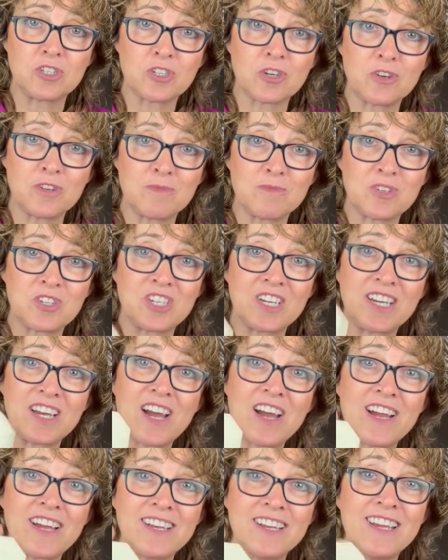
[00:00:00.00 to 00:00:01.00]
turn the machine
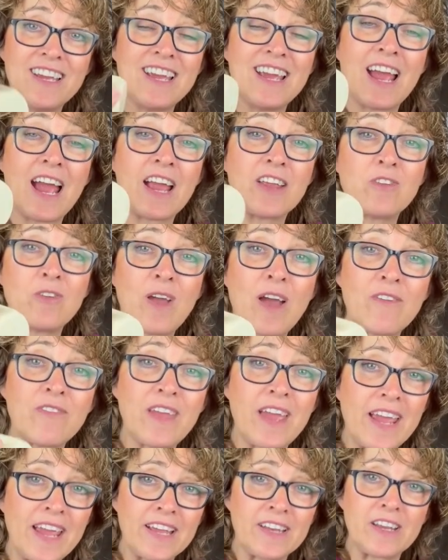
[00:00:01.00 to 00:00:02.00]
on and you have the
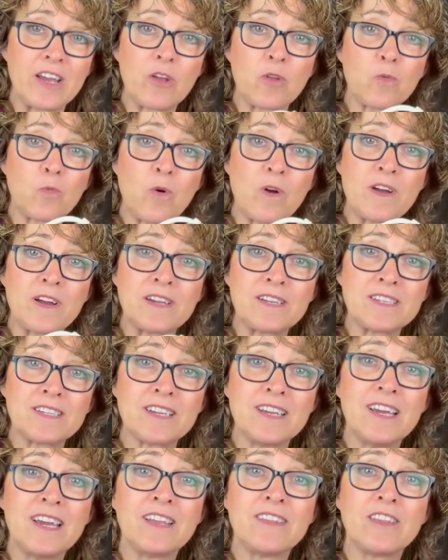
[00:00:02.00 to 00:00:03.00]
handheld wand
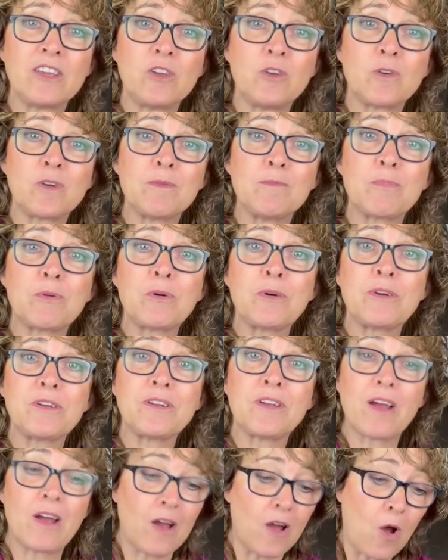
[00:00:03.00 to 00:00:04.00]
that you can put
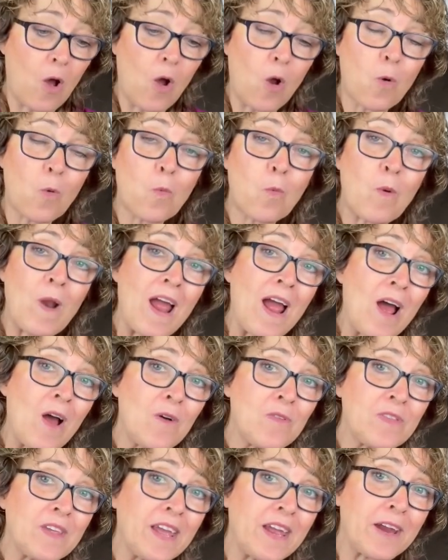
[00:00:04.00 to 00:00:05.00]

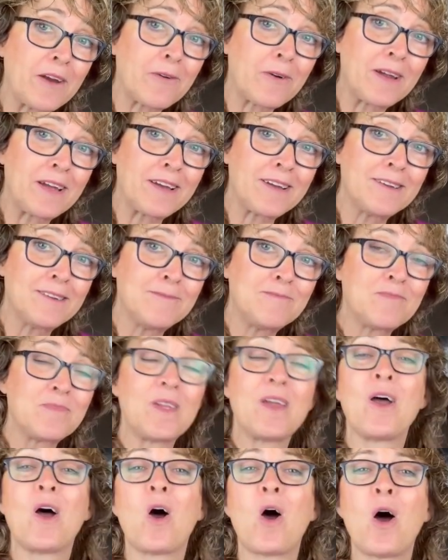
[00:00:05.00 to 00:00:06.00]
around the area.
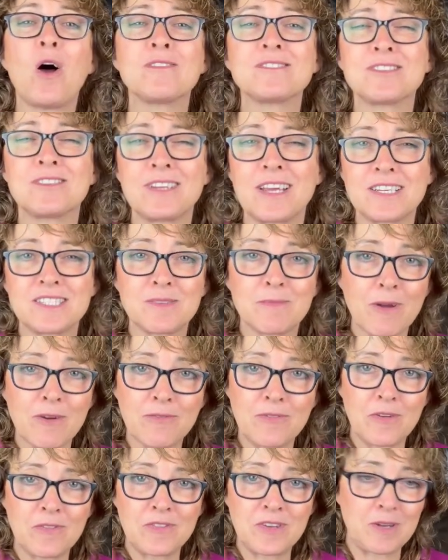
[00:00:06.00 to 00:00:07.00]
Also takes
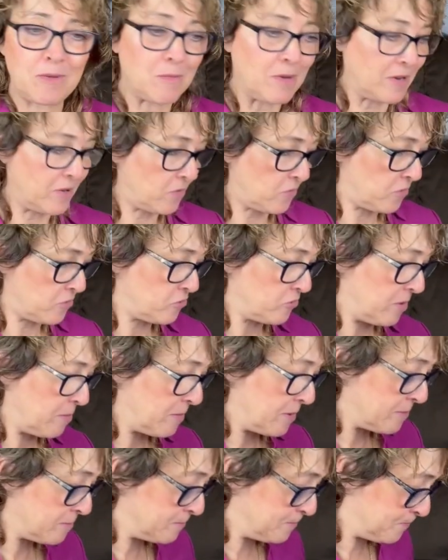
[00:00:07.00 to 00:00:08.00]
about 15 minutes for
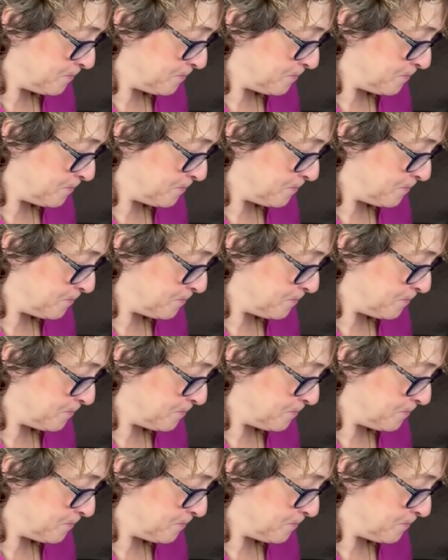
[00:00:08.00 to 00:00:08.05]
treatment.